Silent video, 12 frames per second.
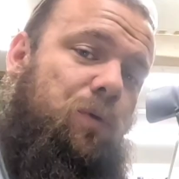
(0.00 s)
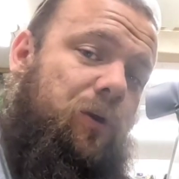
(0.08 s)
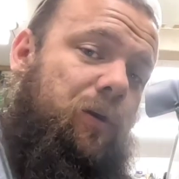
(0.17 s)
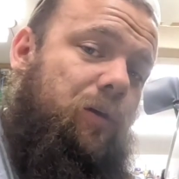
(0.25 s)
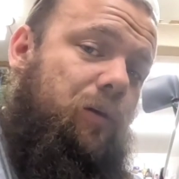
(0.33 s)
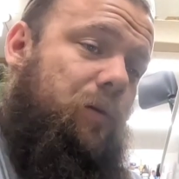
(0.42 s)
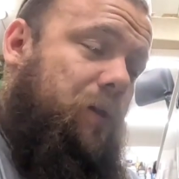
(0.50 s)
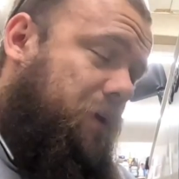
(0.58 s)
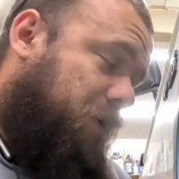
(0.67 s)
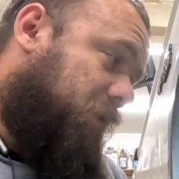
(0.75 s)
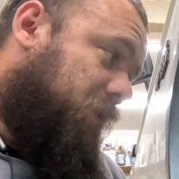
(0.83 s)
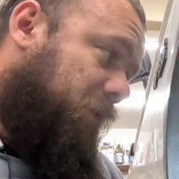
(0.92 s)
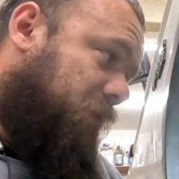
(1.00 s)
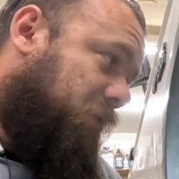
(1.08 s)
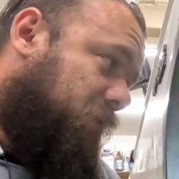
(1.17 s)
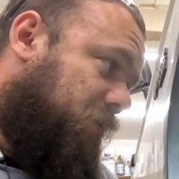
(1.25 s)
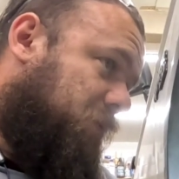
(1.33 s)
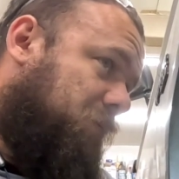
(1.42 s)
going to go ahead
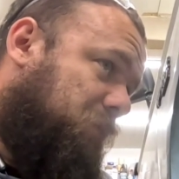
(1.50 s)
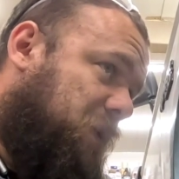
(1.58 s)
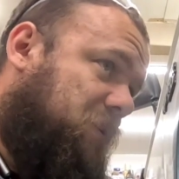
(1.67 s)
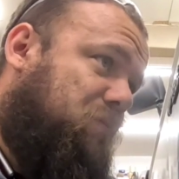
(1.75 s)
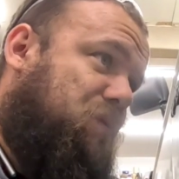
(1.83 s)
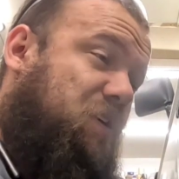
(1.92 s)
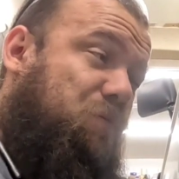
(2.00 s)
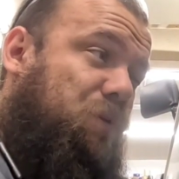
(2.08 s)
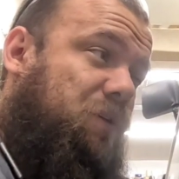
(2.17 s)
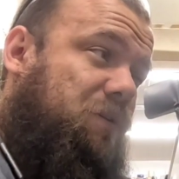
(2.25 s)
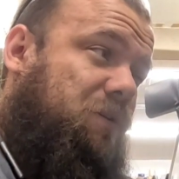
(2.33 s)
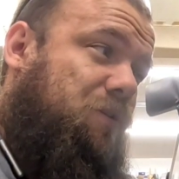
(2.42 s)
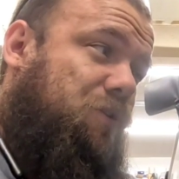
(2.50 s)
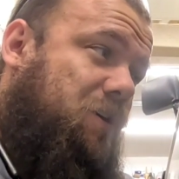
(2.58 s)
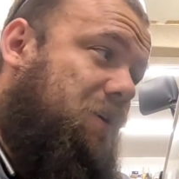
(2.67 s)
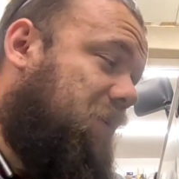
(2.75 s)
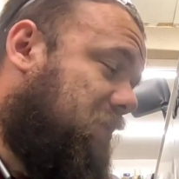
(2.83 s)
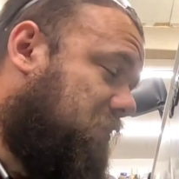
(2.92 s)
and make some templates and try
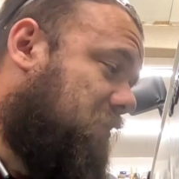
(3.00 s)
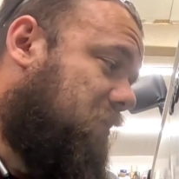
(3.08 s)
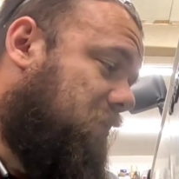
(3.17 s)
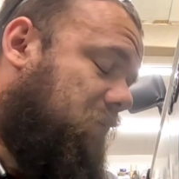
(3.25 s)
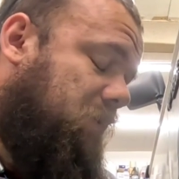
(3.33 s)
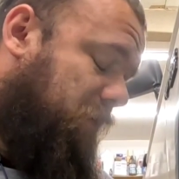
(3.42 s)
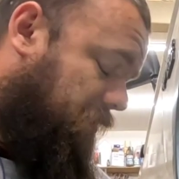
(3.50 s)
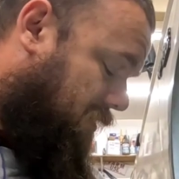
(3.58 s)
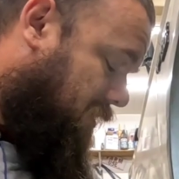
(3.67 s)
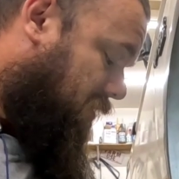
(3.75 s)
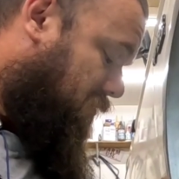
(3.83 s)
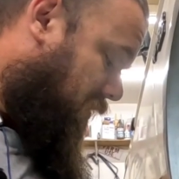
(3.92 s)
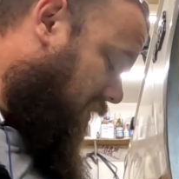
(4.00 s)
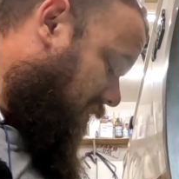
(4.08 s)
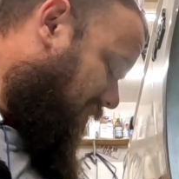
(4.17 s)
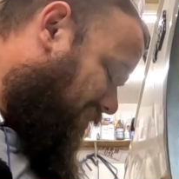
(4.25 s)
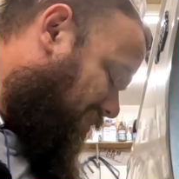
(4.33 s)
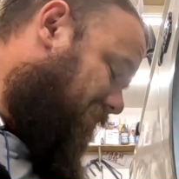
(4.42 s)
and get some steel cut tonight because
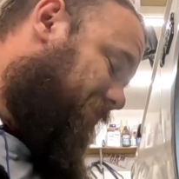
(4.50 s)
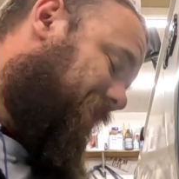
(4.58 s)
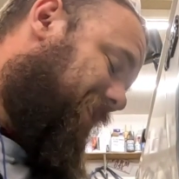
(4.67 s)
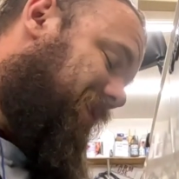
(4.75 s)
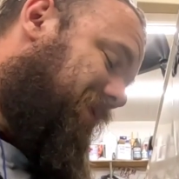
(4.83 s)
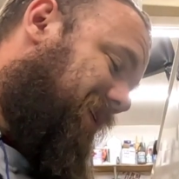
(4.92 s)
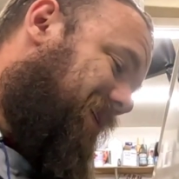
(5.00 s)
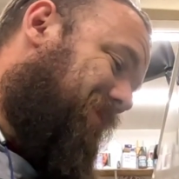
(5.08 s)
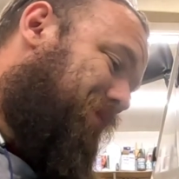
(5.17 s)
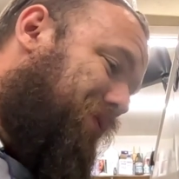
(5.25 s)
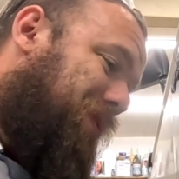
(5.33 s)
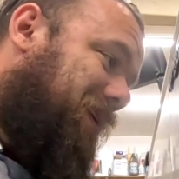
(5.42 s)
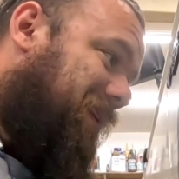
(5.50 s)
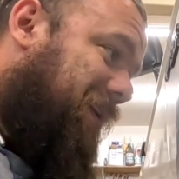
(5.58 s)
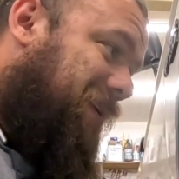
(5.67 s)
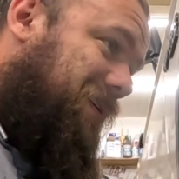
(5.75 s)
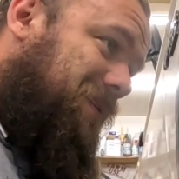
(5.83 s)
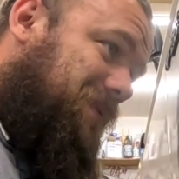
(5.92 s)
it's already getting pretty late.
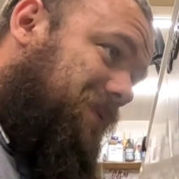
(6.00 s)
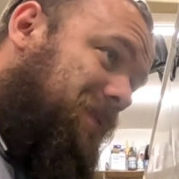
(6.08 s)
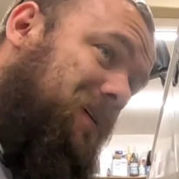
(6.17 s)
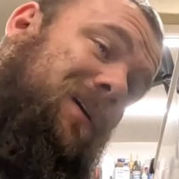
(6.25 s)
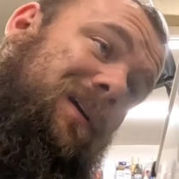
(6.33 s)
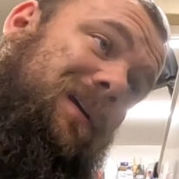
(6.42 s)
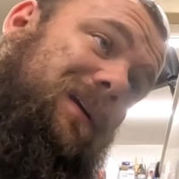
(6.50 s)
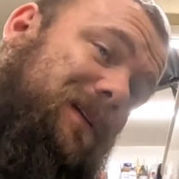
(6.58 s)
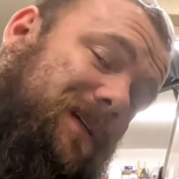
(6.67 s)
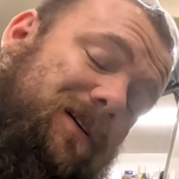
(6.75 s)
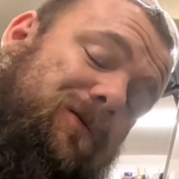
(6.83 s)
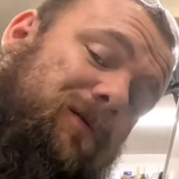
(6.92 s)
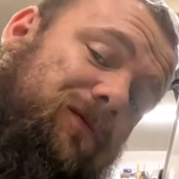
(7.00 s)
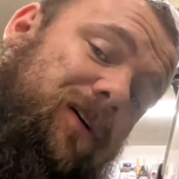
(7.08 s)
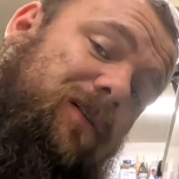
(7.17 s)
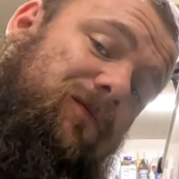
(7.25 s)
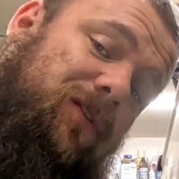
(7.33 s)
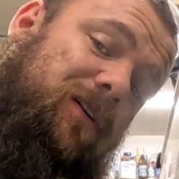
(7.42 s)
Taking off that
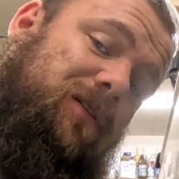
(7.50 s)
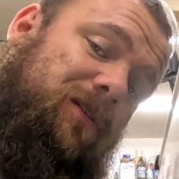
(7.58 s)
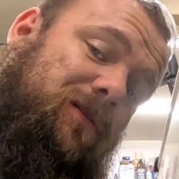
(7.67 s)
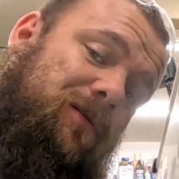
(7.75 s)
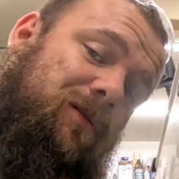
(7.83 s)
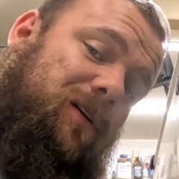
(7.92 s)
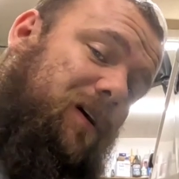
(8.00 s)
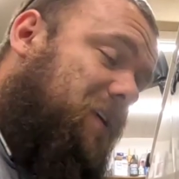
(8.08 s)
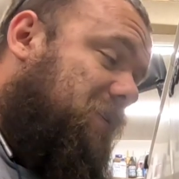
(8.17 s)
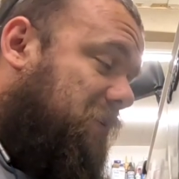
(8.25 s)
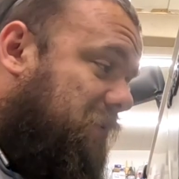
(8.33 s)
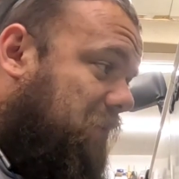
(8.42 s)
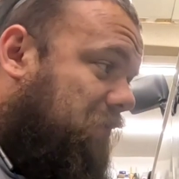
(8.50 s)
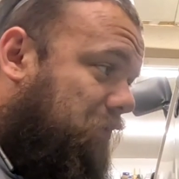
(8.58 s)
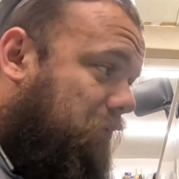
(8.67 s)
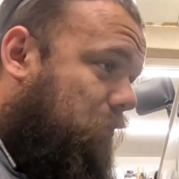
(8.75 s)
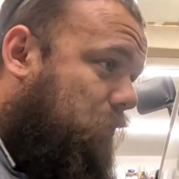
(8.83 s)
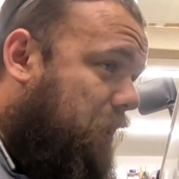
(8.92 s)
rust and all that nasty stuff took
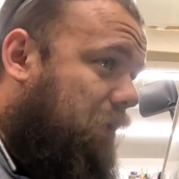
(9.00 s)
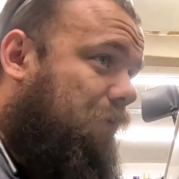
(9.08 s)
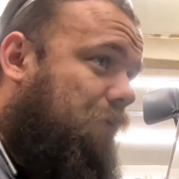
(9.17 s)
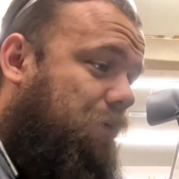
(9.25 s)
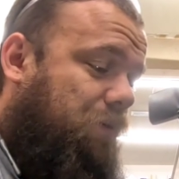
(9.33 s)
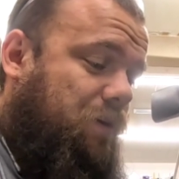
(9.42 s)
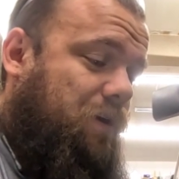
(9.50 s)
way longer than I